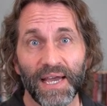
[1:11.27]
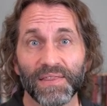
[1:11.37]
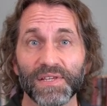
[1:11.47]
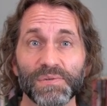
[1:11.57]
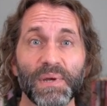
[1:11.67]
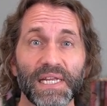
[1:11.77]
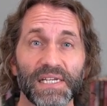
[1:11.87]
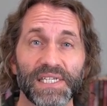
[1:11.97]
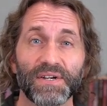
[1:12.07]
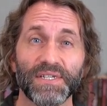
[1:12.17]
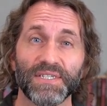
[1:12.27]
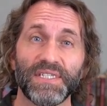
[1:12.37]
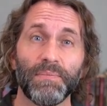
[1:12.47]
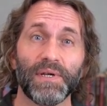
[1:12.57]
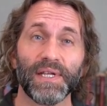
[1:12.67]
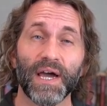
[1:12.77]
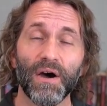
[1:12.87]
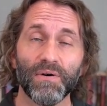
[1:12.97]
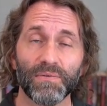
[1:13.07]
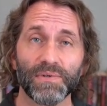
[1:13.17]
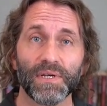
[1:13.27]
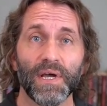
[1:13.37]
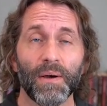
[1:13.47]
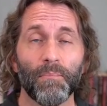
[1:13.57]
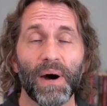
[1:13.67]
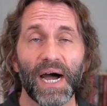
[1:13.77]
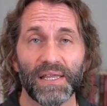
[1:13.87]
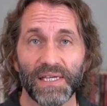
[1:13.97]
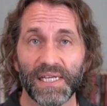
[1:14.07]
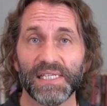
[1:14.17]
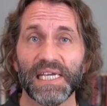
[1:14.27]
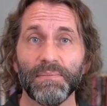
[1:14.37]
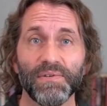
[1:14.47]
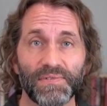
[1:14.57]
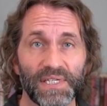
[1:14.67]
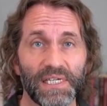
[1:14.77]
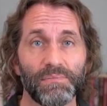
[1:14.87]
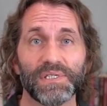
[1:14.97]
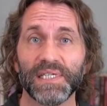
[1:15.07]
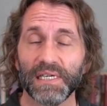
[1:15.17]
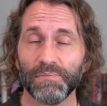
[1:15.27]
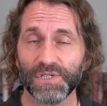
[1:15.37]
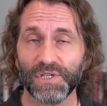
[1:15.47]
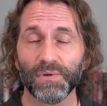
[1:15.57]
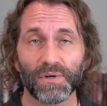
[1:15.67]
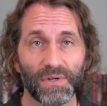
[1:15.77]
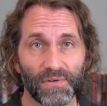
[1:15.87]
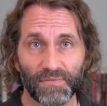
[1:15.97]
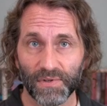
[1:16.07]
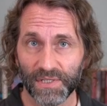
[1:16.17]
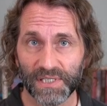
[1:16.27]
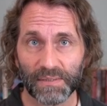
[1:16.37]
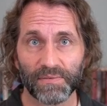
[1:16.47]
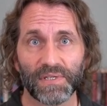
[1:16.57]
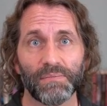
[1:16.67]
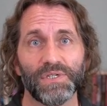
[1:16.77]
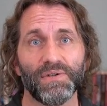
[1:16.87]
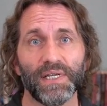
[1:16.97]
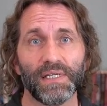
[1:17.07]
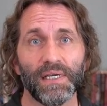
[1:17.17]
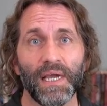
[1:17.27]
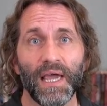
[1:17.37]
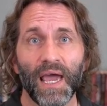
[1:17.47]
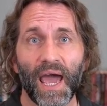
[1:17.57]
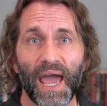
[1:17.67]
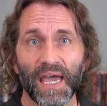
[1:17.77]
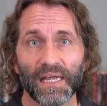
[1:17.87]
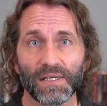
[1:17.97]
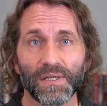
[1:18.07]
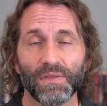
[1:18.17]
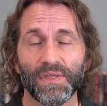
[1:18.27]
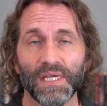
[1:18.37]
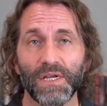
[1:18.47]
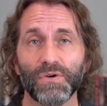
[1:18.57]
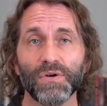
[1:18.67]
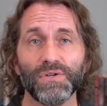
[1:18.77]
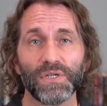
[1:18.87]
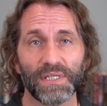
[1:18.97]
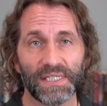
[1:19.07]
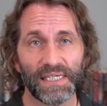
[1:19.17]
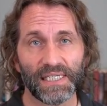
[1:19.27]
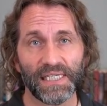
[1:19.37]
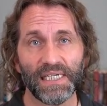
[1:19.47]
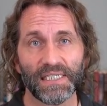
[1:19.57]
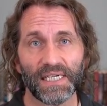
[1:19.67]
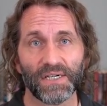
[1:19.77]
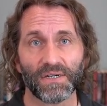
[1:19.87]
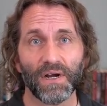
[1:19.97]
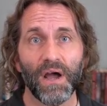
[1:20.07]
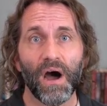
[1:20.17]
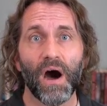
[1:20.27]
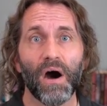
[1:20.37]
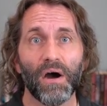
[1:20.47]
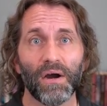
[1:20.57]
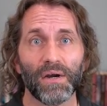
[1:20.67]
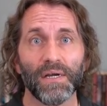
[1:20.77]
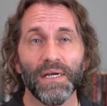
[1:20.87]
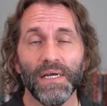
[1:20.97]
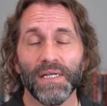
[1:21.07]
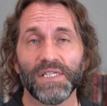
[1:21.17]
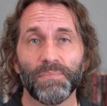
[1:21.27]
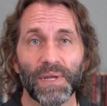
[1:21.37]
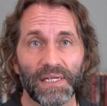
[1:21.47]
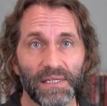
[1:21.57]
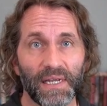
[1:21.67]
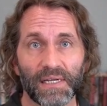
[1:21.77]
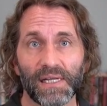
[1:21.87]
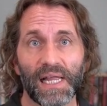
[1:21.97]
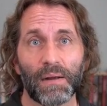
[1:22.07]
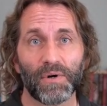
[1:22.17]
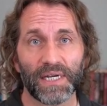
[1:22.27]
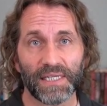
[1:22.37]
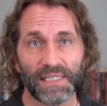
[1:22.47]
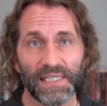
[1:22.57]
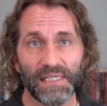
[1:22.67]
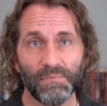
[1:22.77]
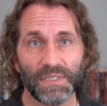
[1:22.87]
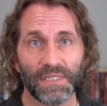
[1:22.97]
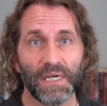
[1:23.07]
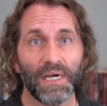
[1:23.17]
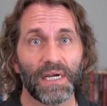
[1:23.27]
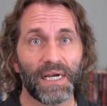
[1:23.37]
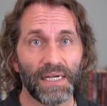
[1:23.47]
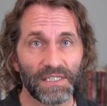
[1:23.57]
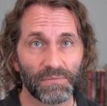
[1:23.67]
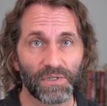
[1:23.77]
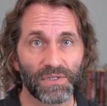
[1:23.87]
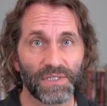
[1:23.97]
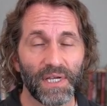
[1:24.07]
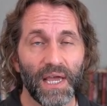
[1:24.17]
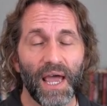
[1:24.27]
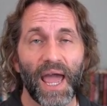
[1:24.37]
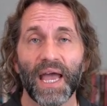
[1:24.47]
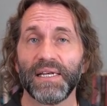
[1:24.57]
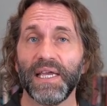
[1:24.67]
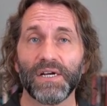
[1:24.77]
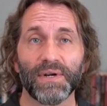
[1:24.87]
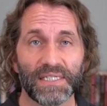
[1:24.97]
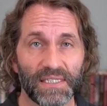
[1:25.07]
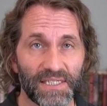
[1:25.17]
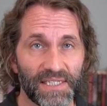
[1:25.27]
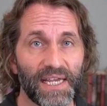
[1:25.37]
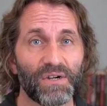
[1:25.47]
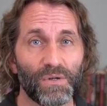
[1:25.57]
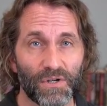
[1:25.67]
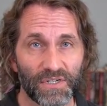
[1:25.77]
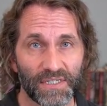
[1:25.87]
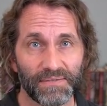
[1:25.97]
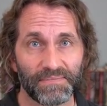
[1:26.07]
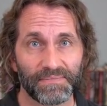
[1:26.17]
This meeting series is typically owned by the Team of Teams team steward for this Team of Teams unit, and the crucial attendees here are dependent and collaborating teams, customers, and interested stakeholders.